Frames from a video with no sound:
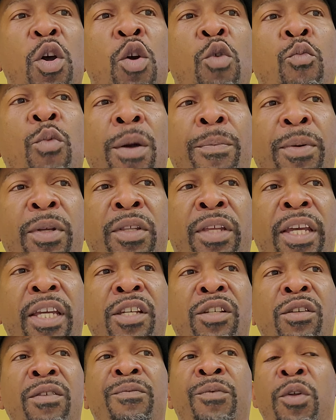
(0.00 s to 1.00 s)

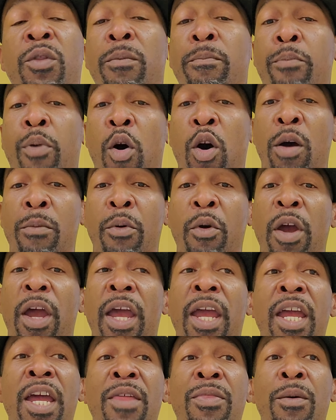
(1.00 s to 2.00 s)
reputation for the barber
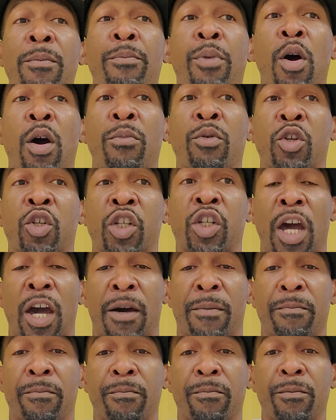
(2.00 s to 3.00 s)
and the barber
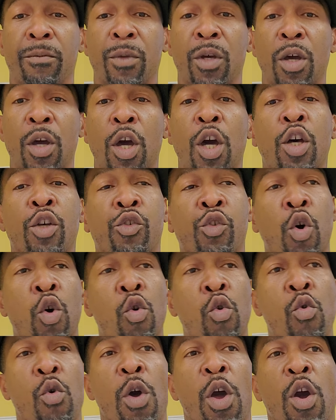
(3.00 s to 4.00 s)
shop.
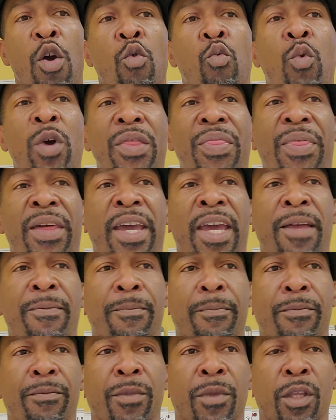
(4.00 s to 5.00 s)
So with that,